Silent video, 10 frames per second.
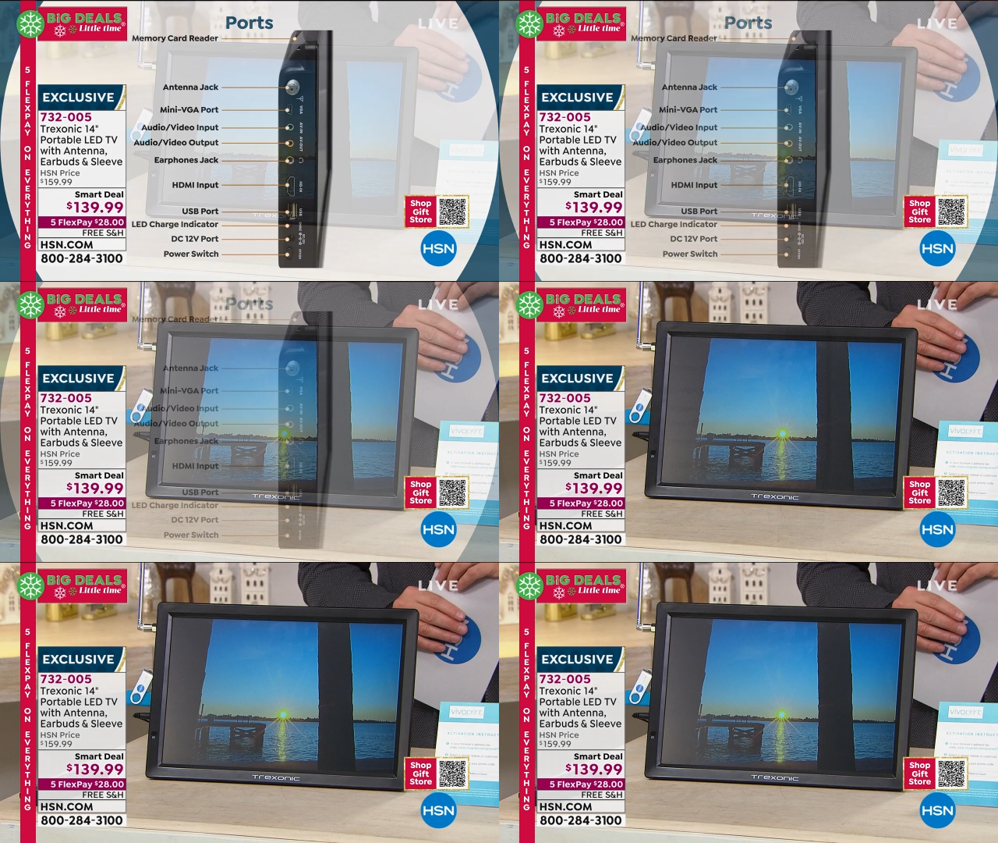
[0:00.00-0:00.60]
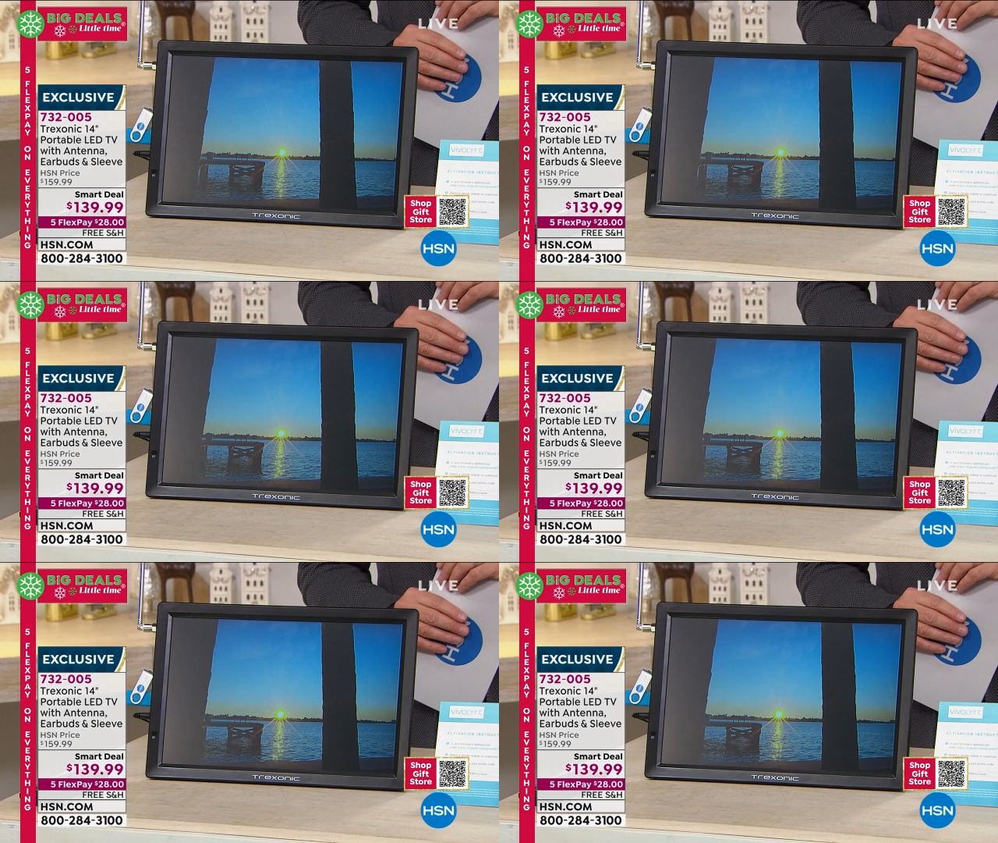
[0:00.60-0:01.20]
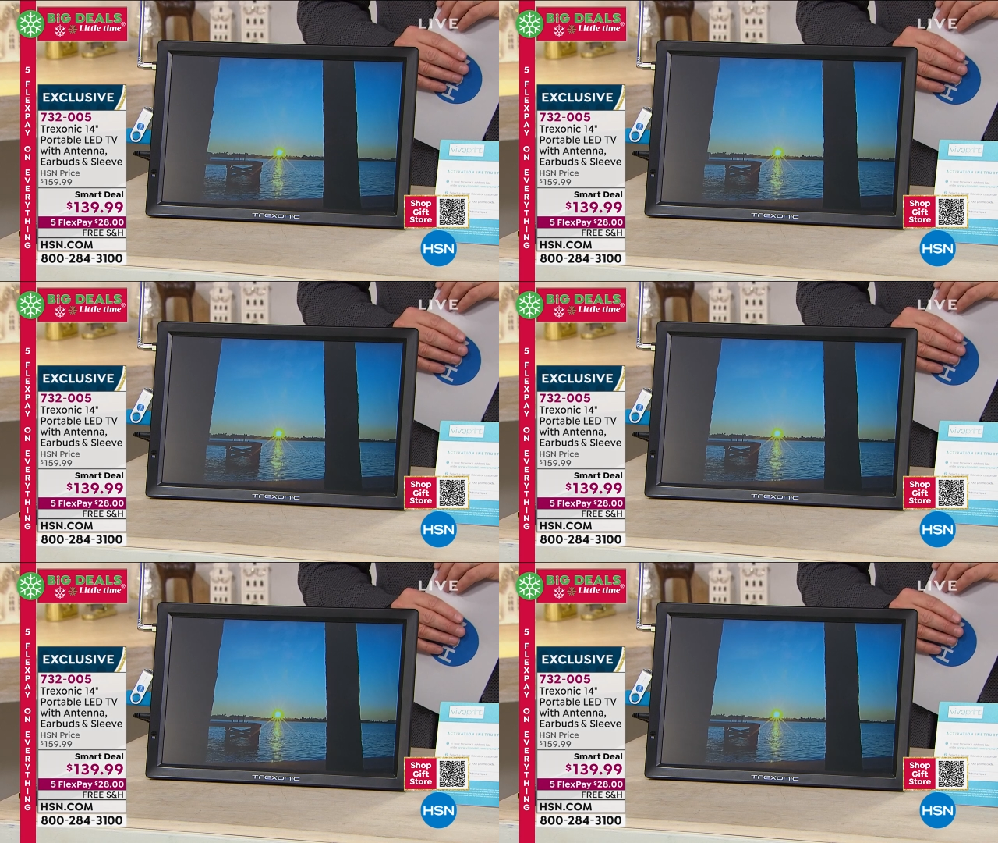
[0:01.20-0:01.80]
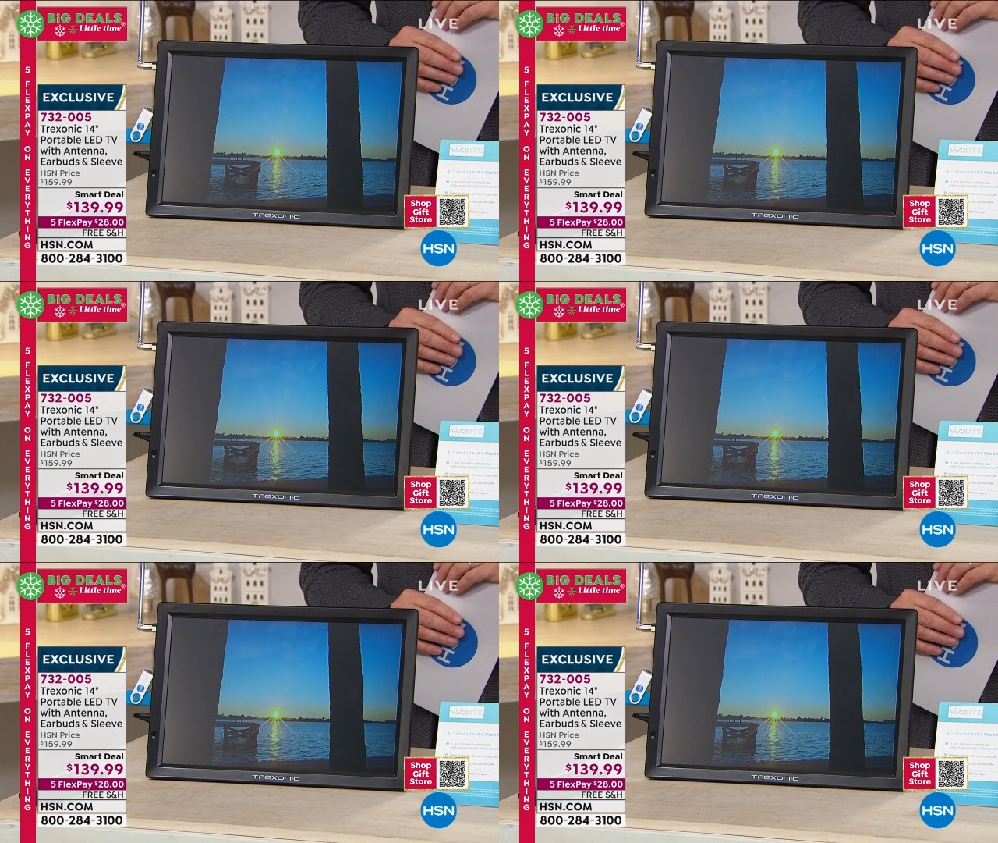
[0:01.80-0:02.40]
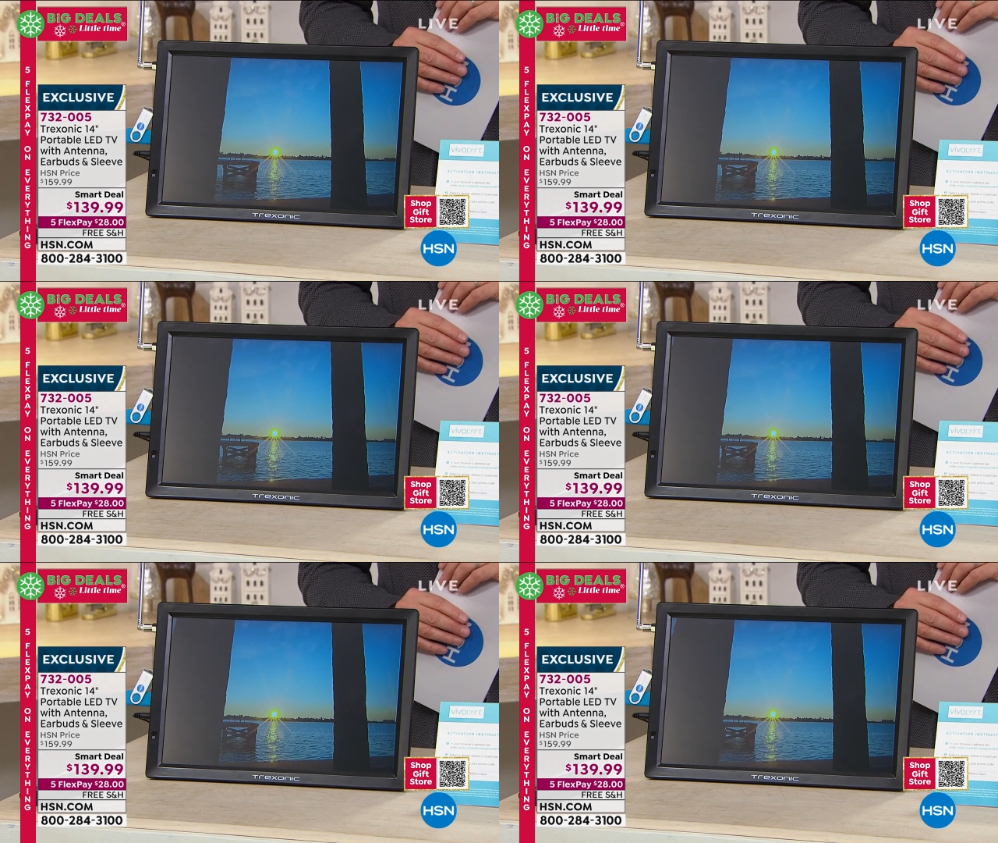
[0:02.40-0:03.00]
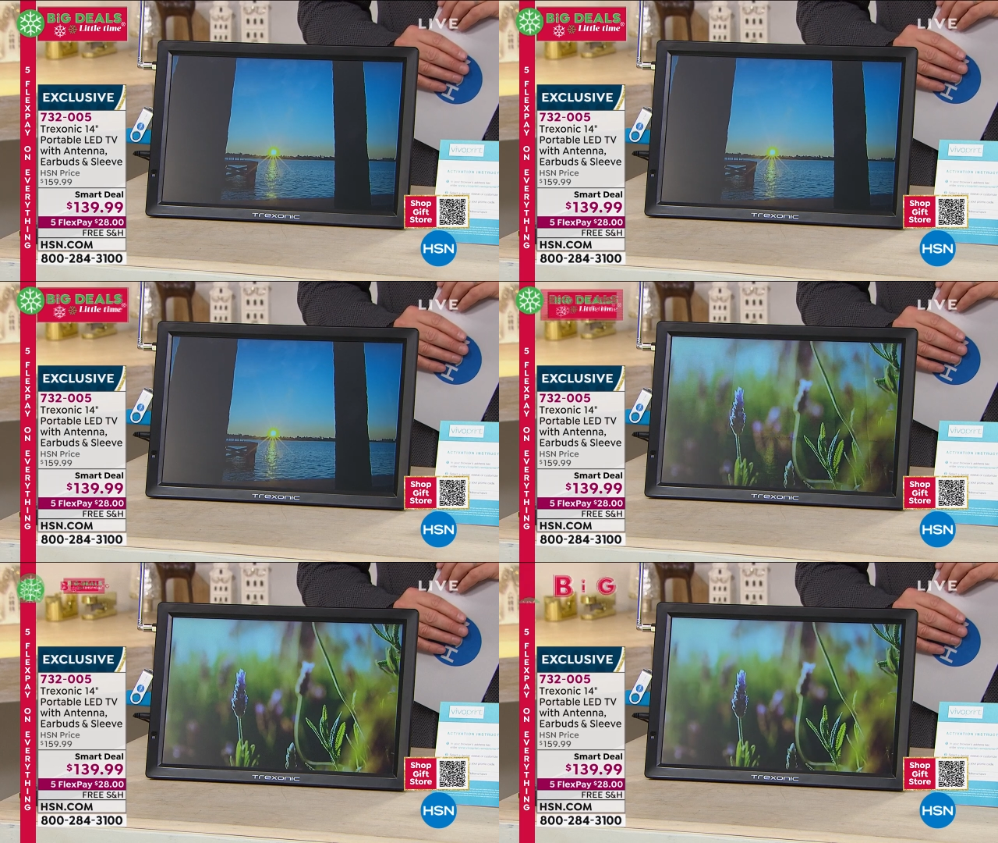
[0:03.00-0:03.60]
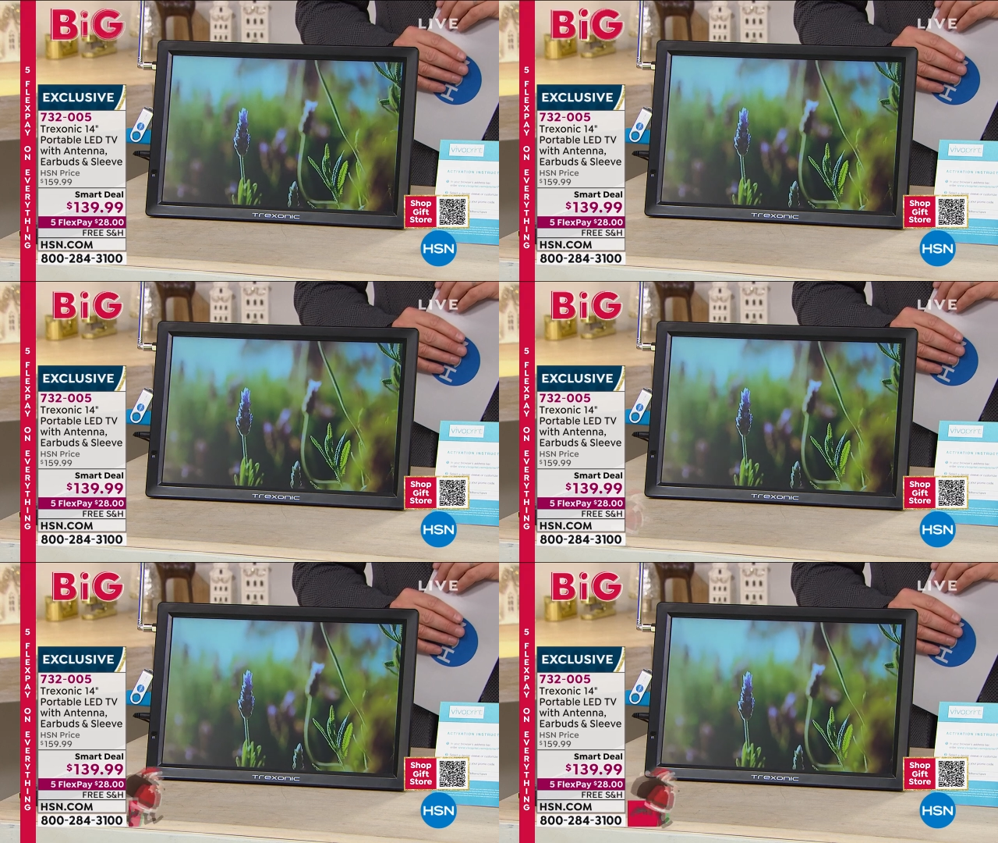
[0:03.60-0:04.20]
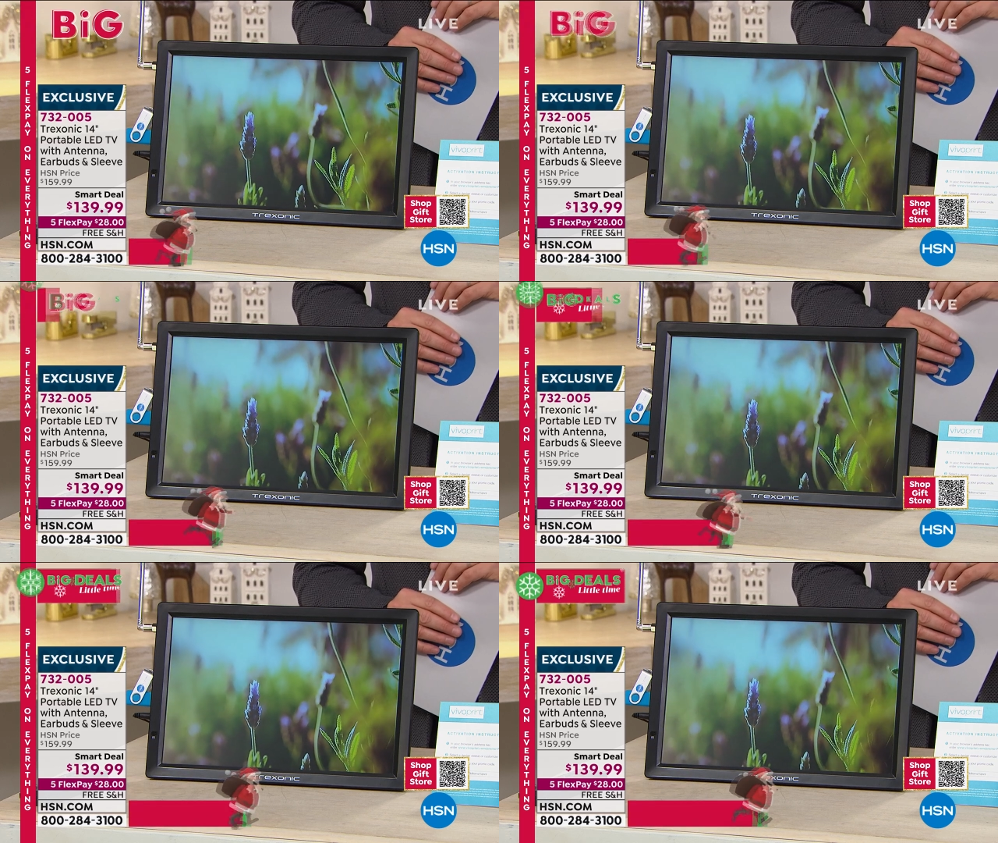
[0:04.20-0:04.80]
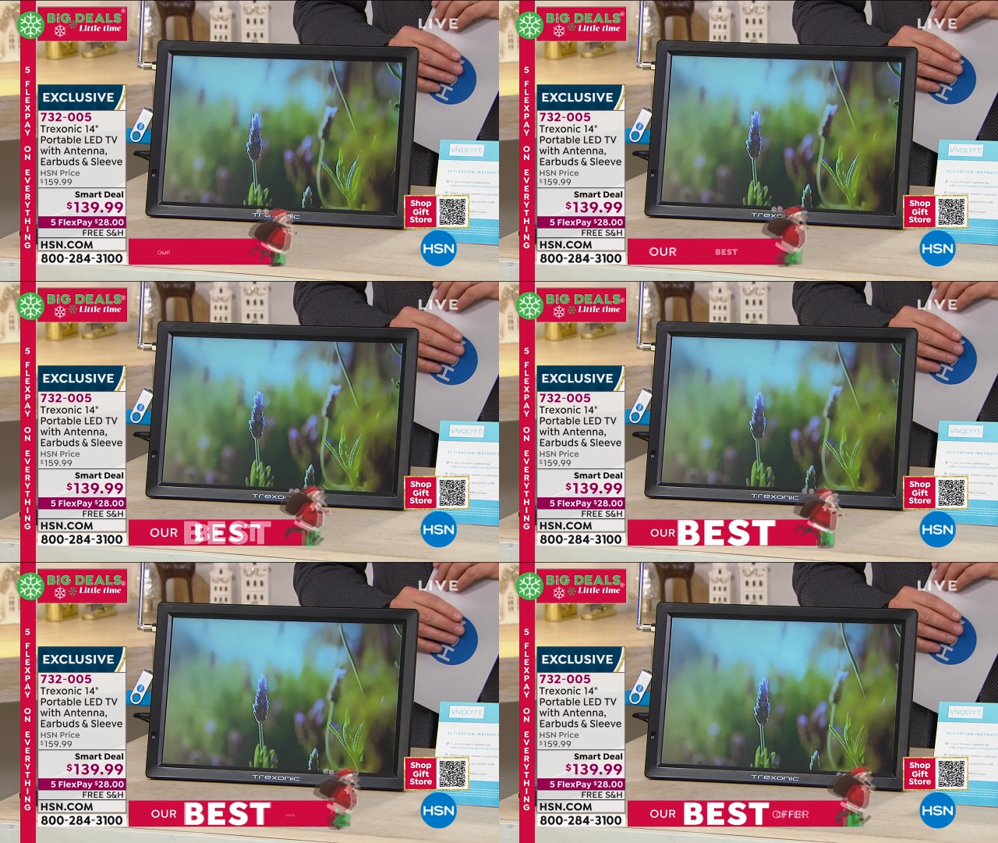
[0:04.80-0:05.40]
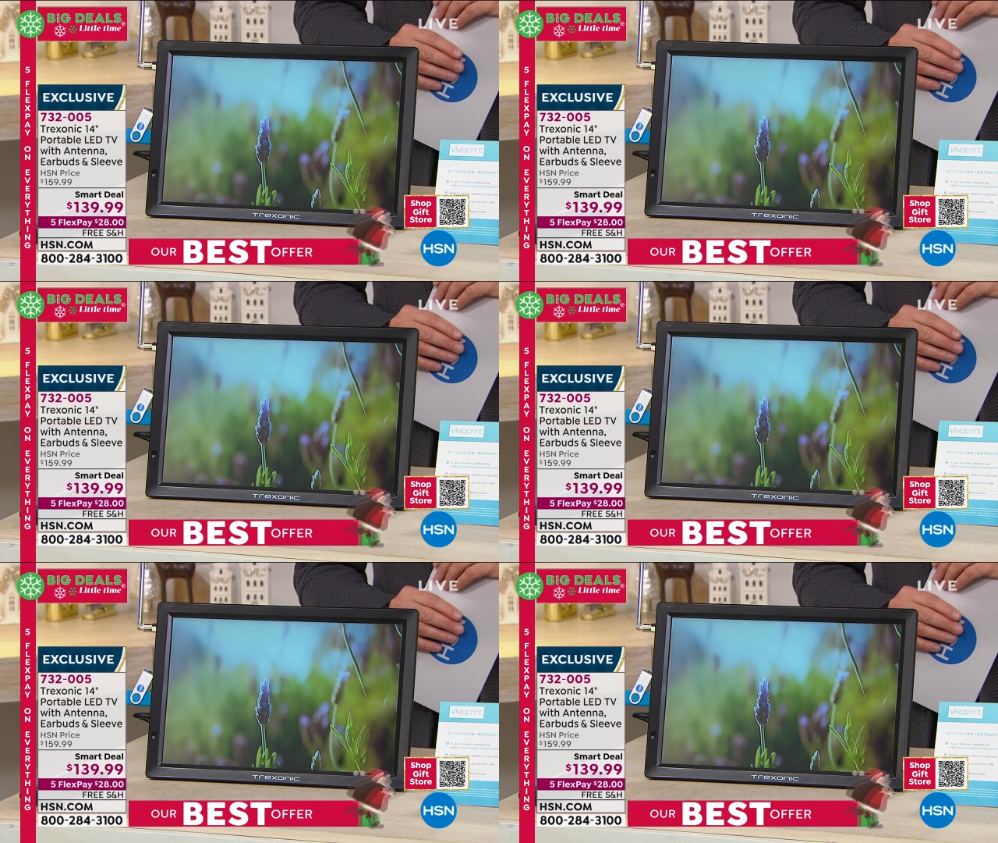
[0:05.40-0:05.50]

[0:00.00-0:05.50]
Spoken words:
[unreadable: no face in view]